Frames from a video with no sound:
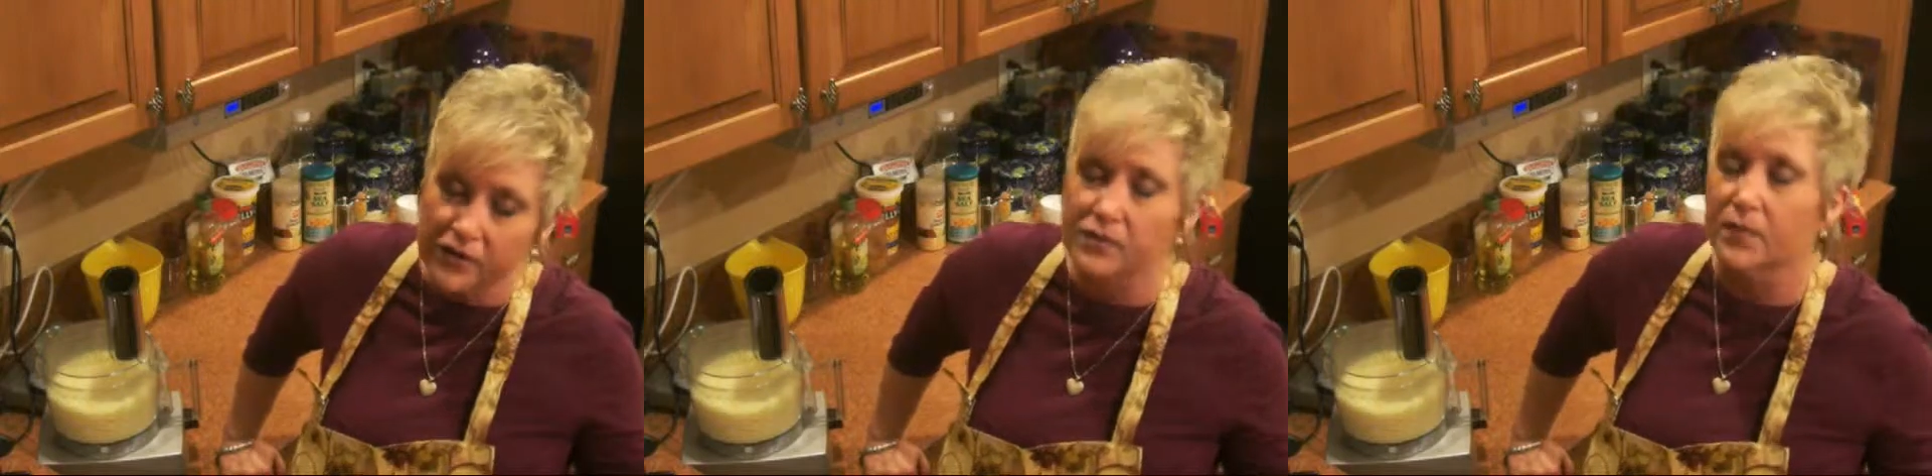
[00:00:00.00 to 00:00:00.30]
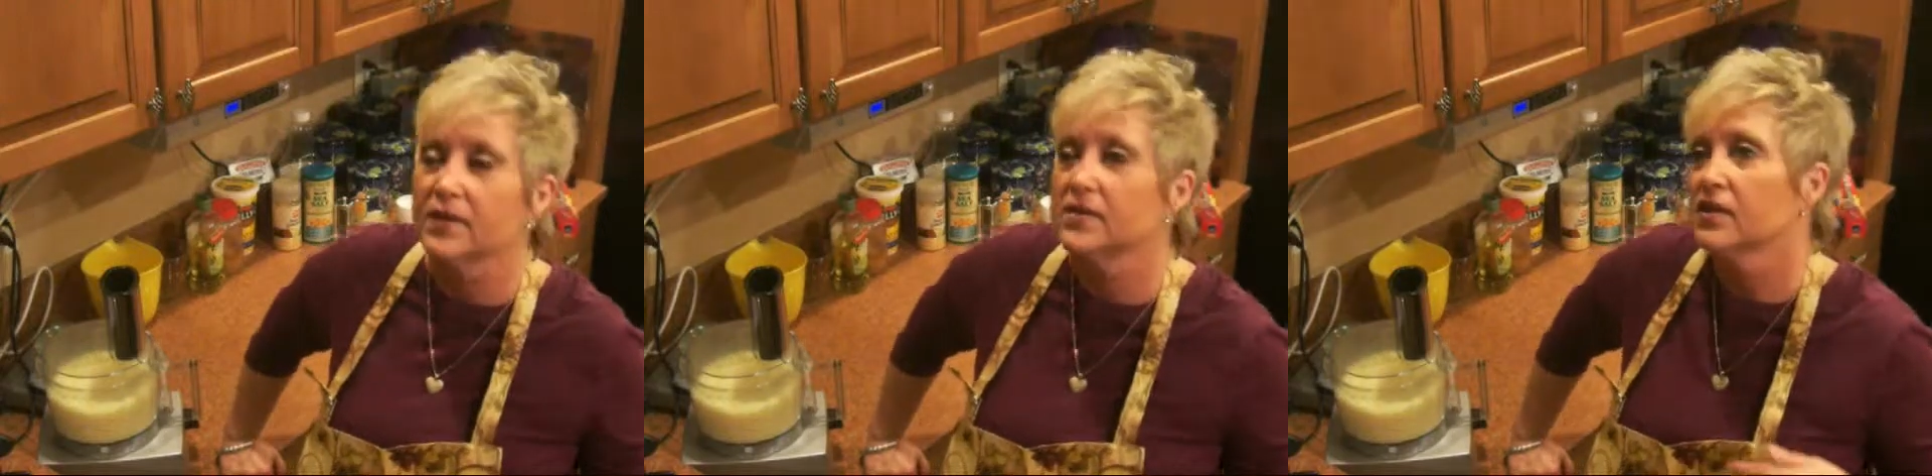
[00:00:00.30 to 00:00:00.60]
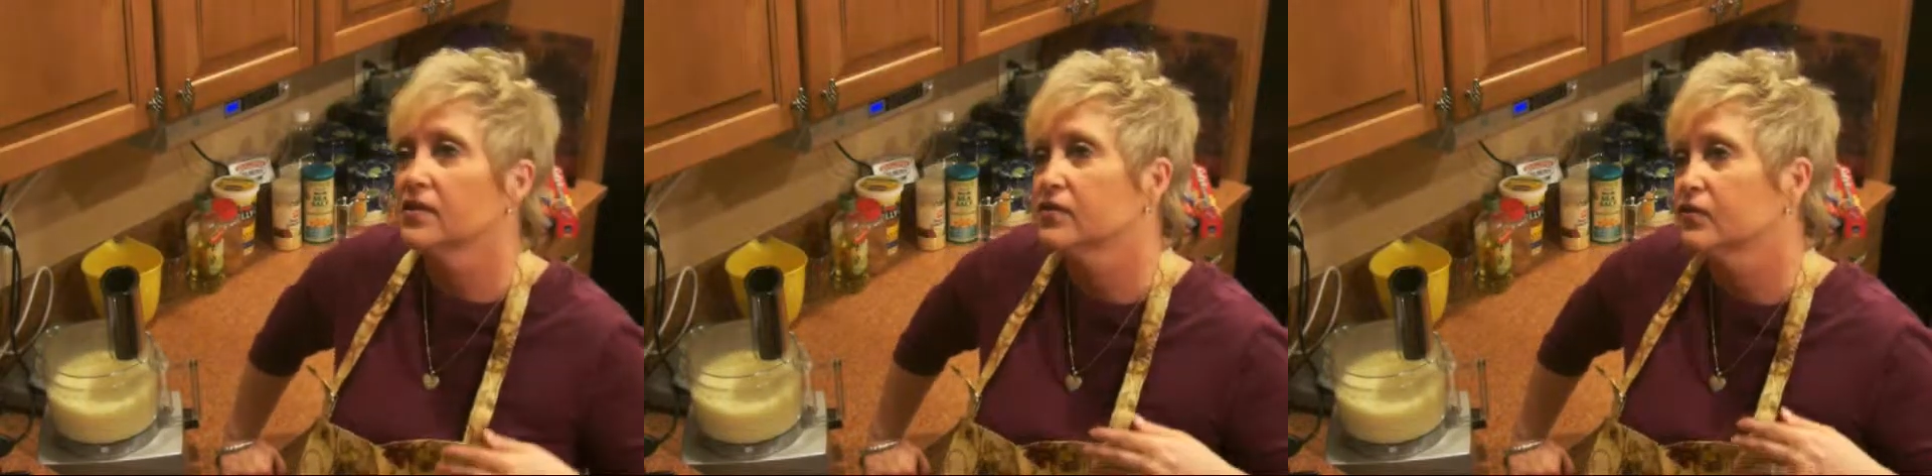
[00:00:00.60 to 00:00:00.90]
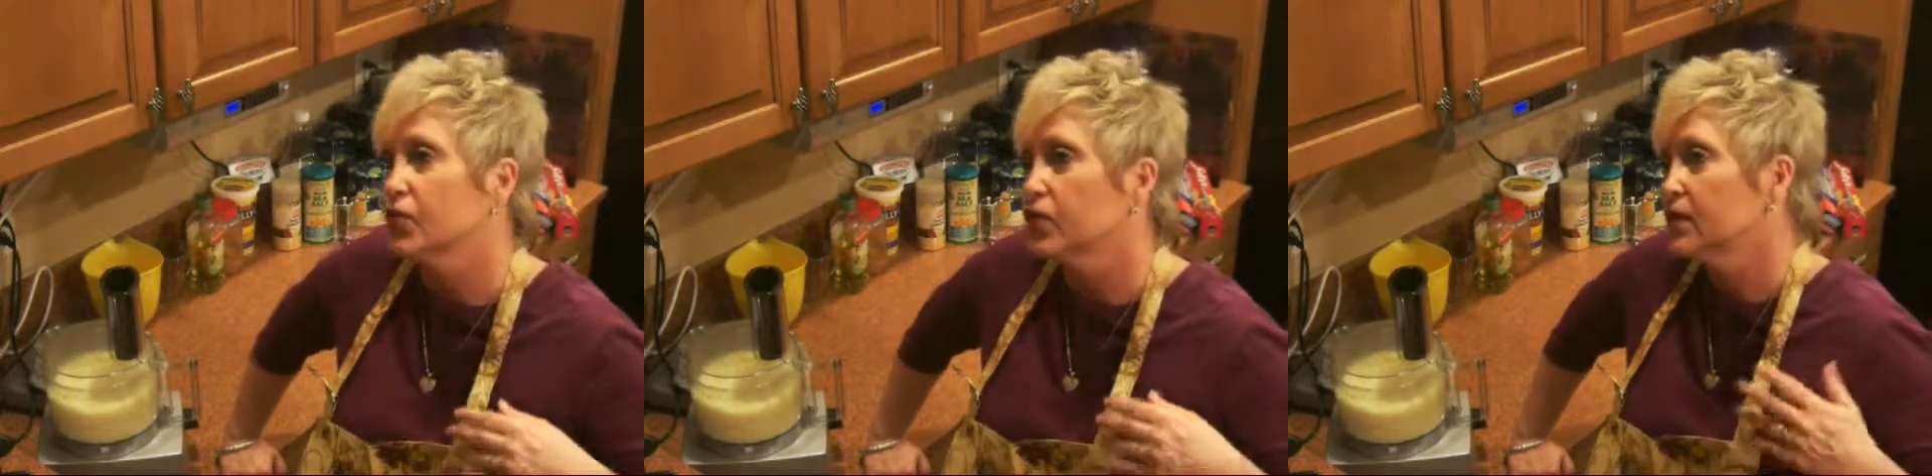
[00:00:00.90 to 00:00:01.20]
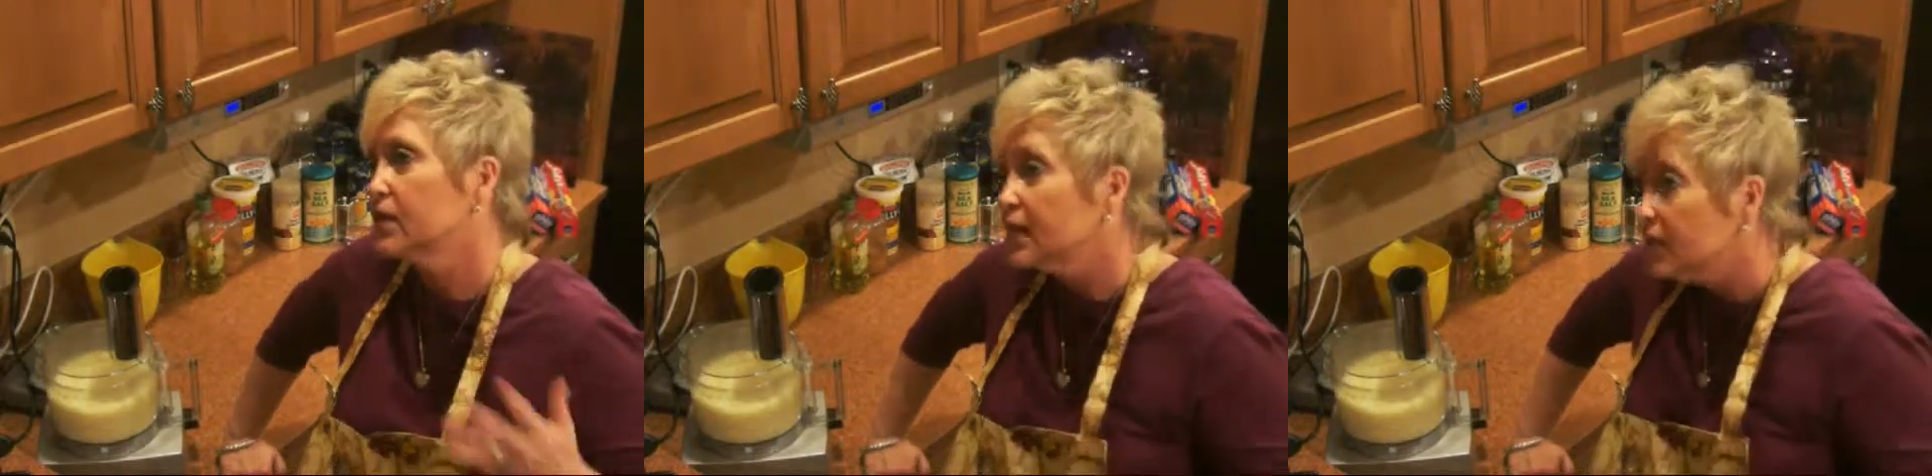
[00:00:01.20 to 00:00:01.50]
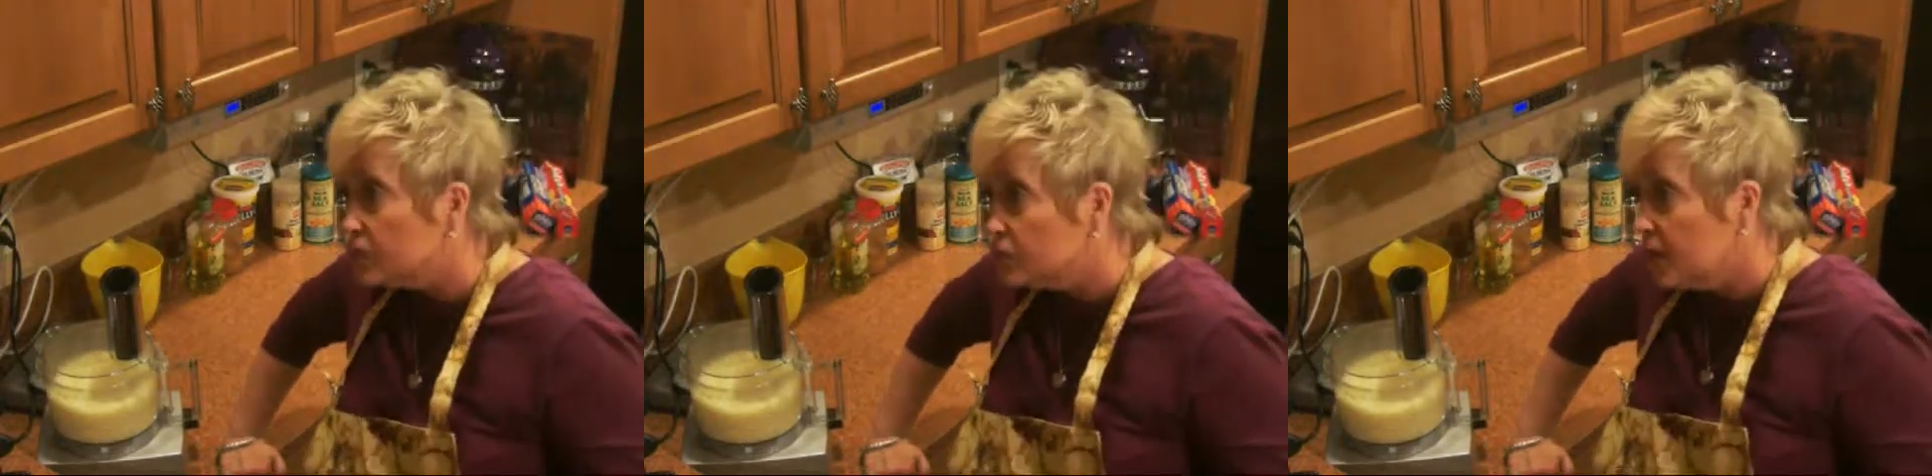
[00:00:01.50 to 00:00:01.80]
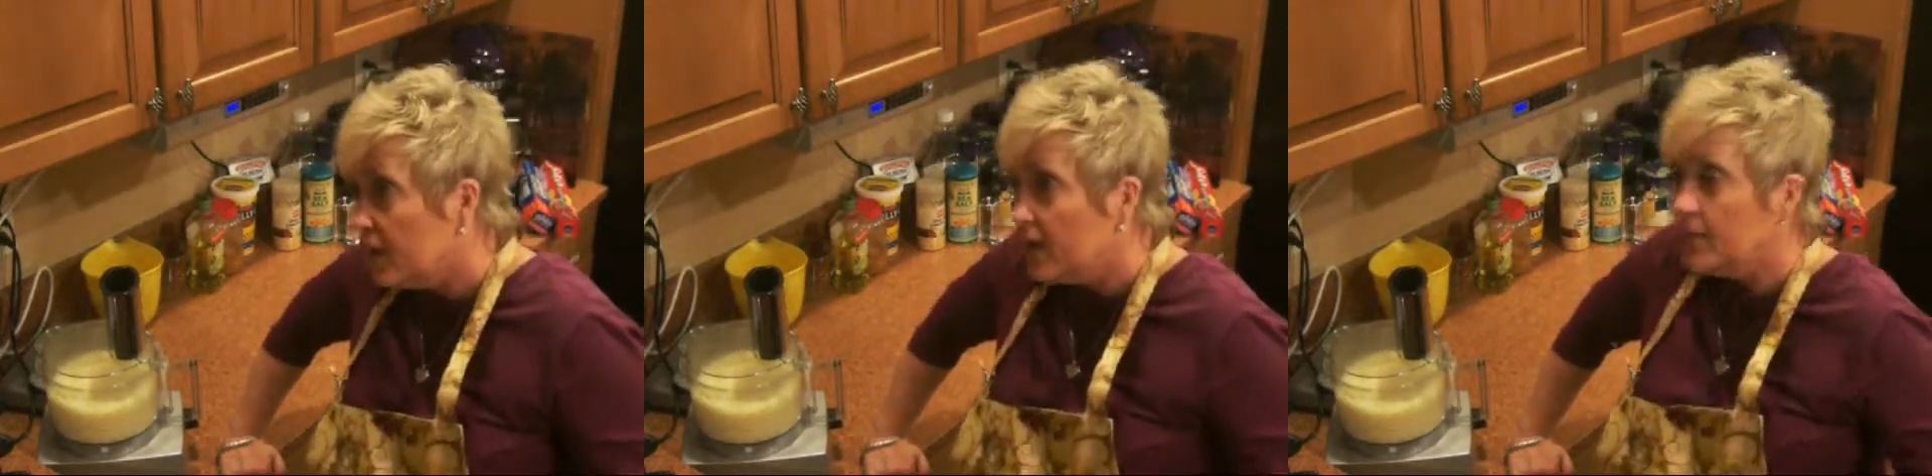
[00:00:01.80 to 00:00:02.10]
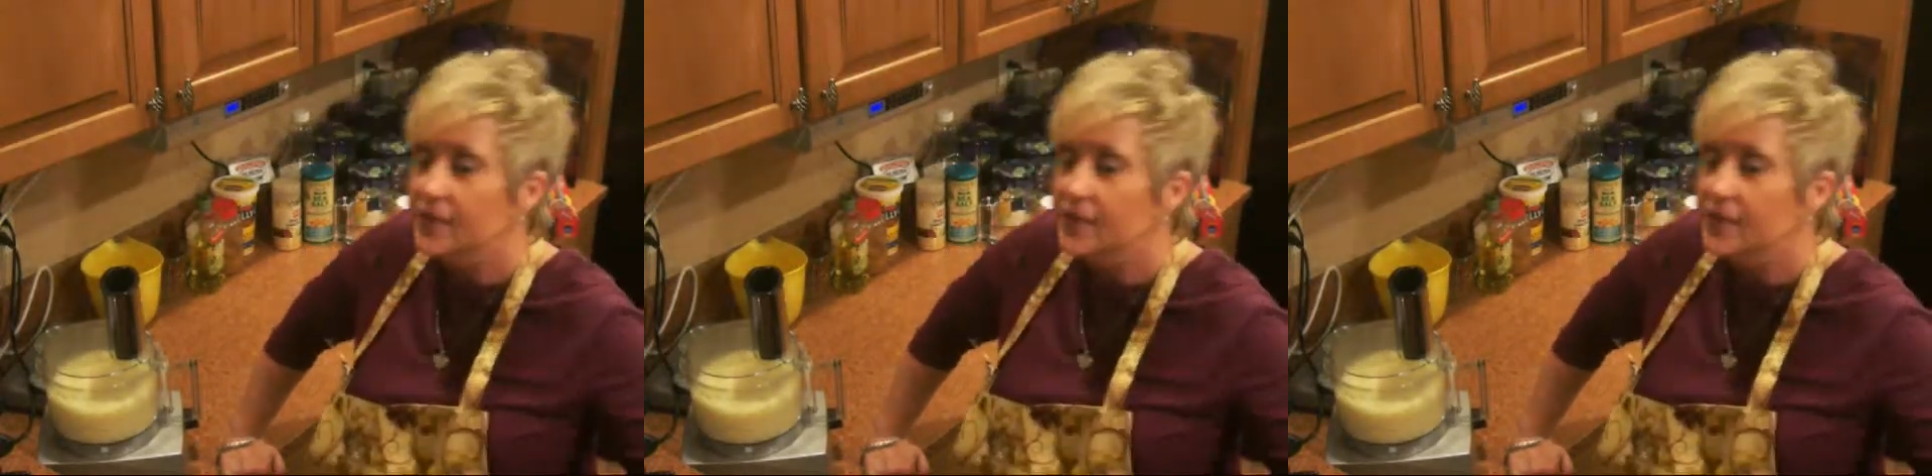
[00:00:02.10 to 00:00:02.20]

is my son's food is this way,